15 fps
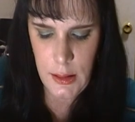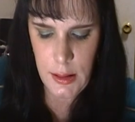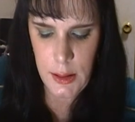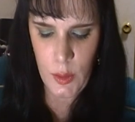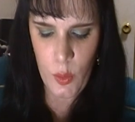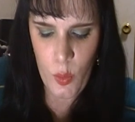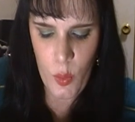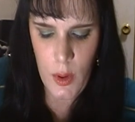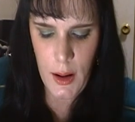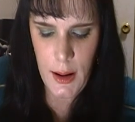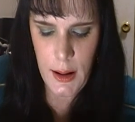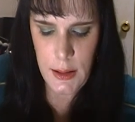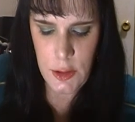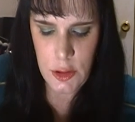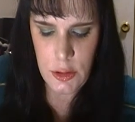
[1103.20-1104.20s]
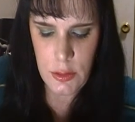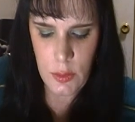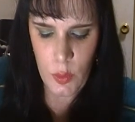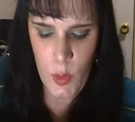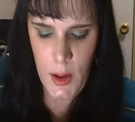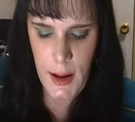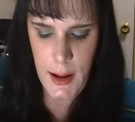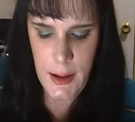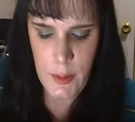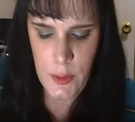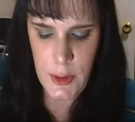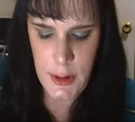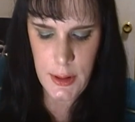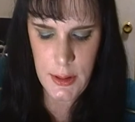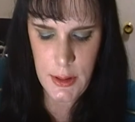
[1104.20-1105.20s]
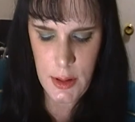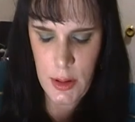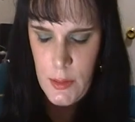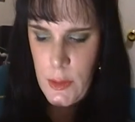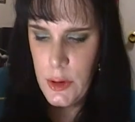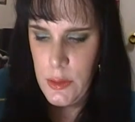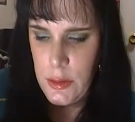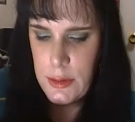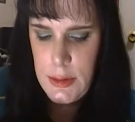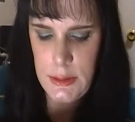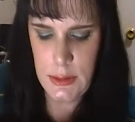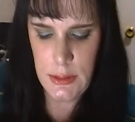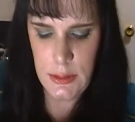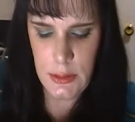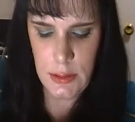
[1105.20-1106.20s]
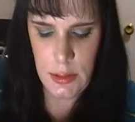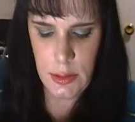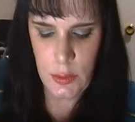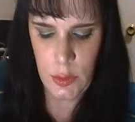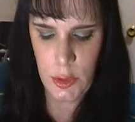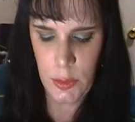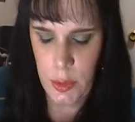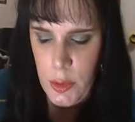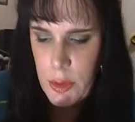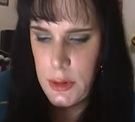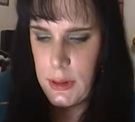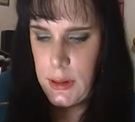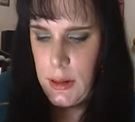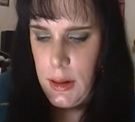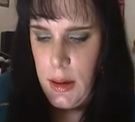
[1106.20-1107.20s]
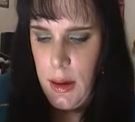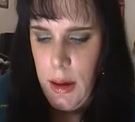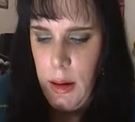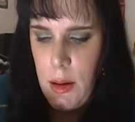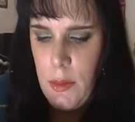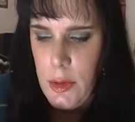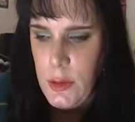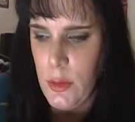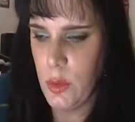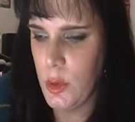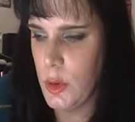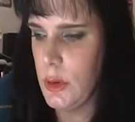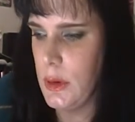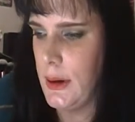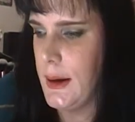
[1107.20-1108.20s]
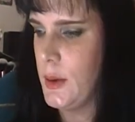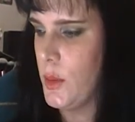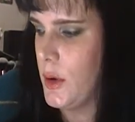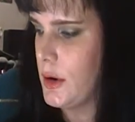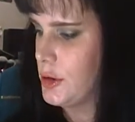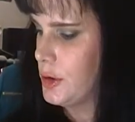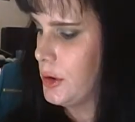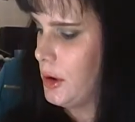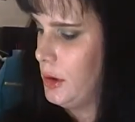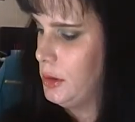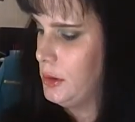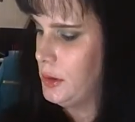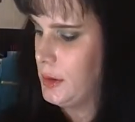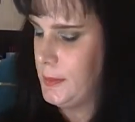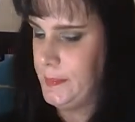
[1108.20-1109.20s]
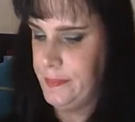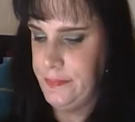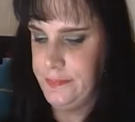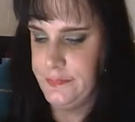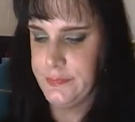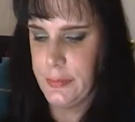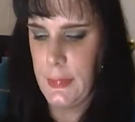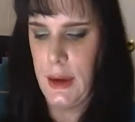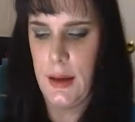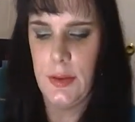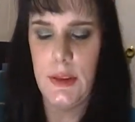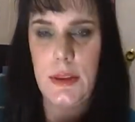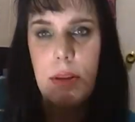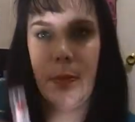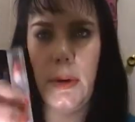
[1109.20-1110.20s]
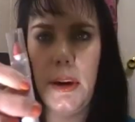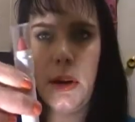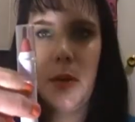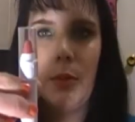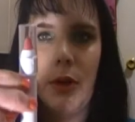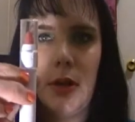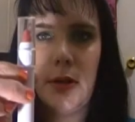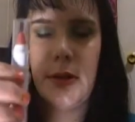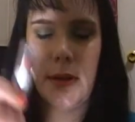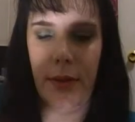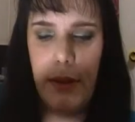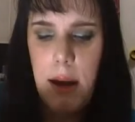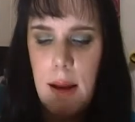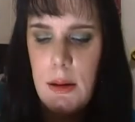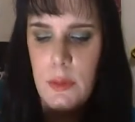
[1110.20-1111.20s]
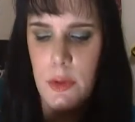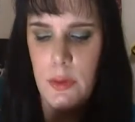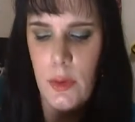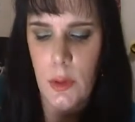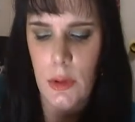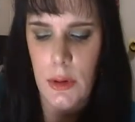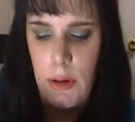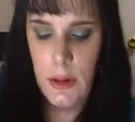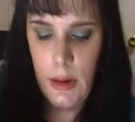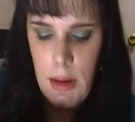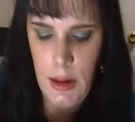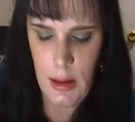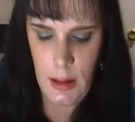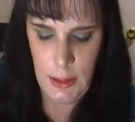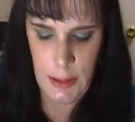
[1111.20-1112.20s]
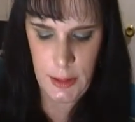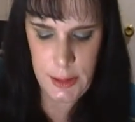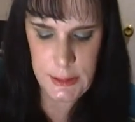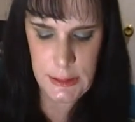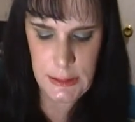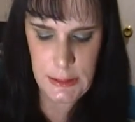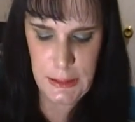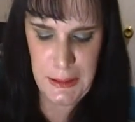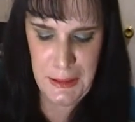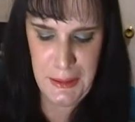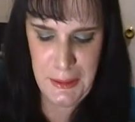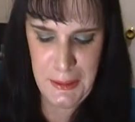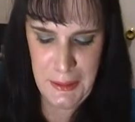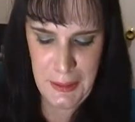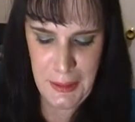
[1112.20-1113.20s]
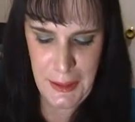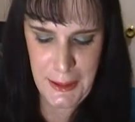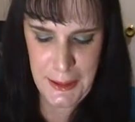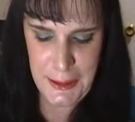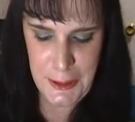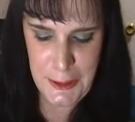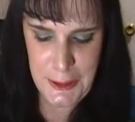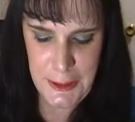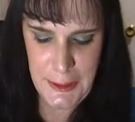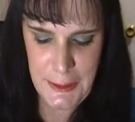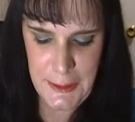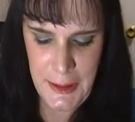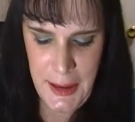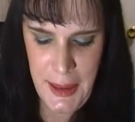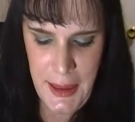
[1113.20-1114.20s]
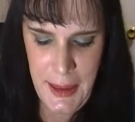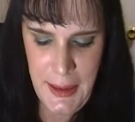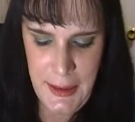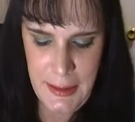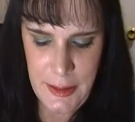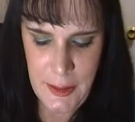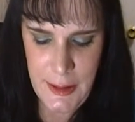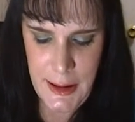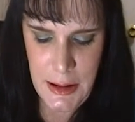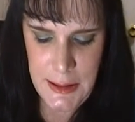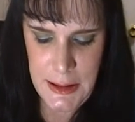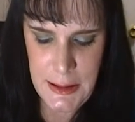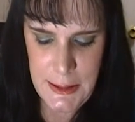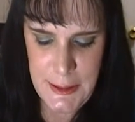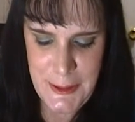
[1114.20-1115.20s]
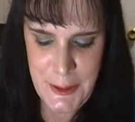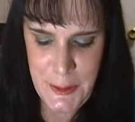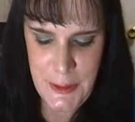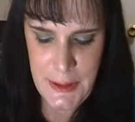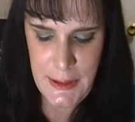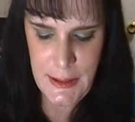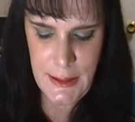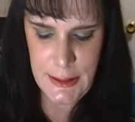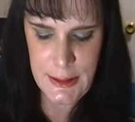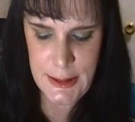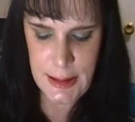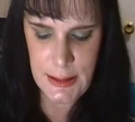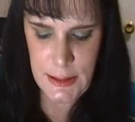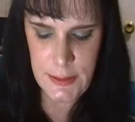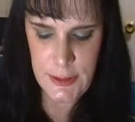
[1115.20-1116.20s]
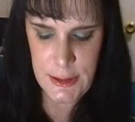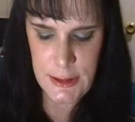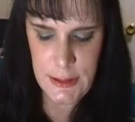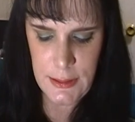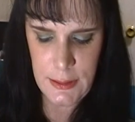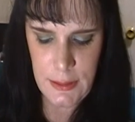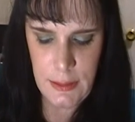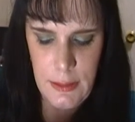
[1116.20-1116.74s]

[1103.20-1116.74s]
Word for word: I like a wine red almost. It's real pretty. The real light wash of color. And this is Pink Umbrellas. I've had it before. Lost it, like I told y'all. So I had to get a new one. I just love it.